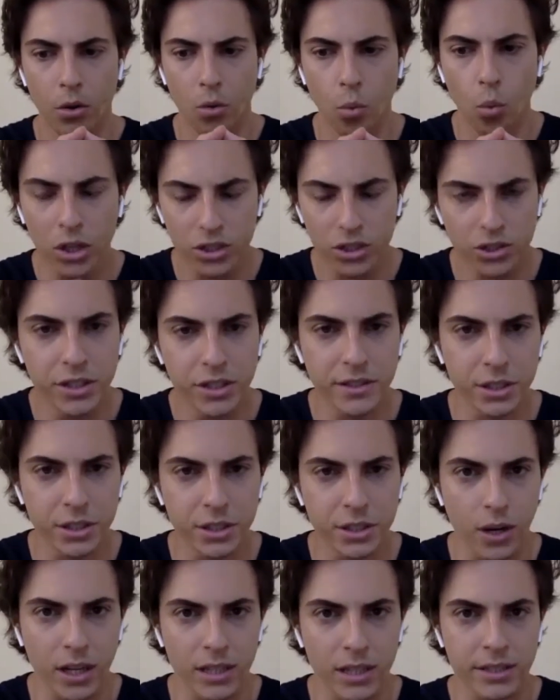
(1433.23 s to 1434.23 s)
what she's
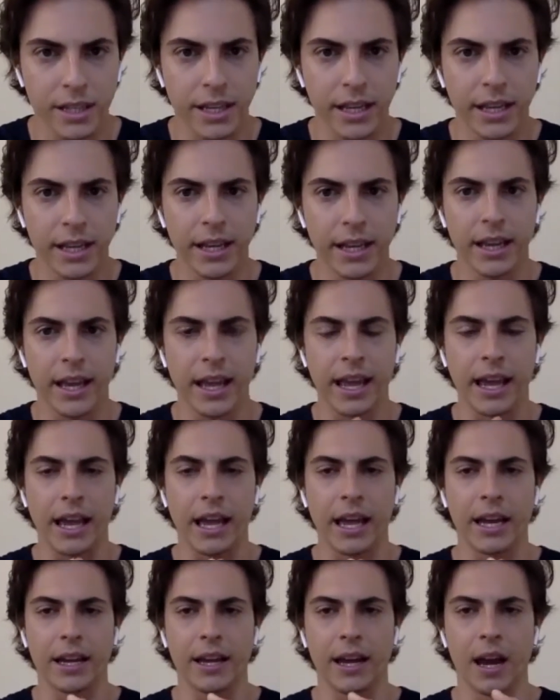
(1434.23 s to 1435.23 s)
addressing,
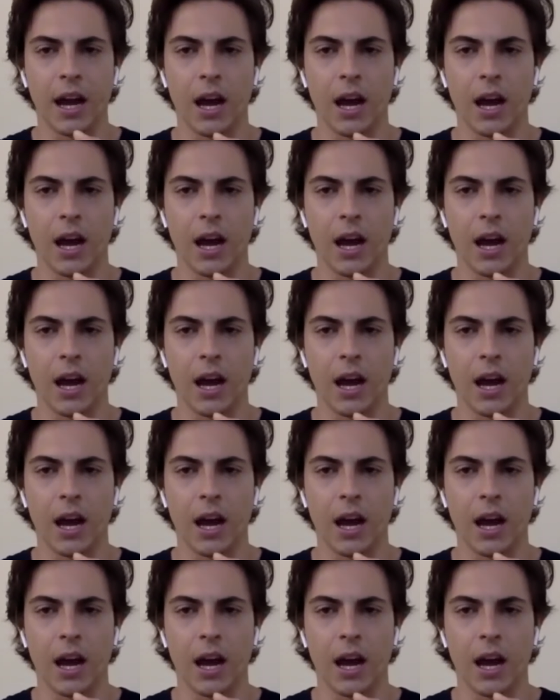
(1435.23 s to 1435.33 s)
and